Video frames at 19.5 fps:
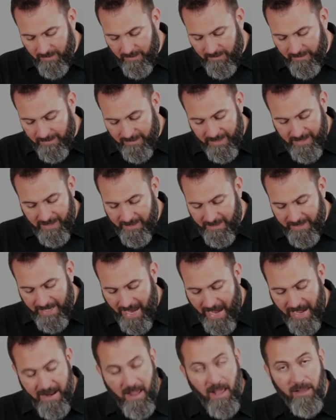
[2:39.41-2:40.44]
seen
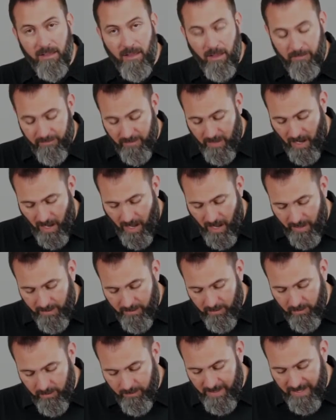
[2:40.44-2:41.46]
cannot love
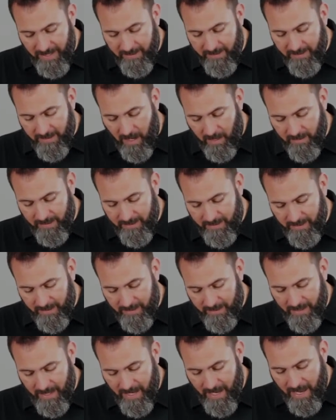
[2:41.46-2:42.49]
God whom he has not
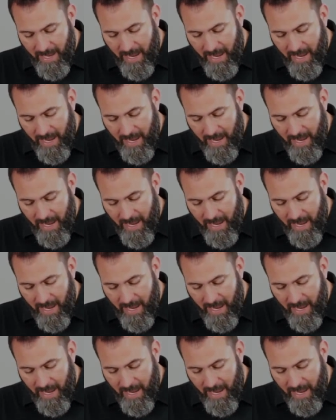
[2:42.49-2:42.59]
seen.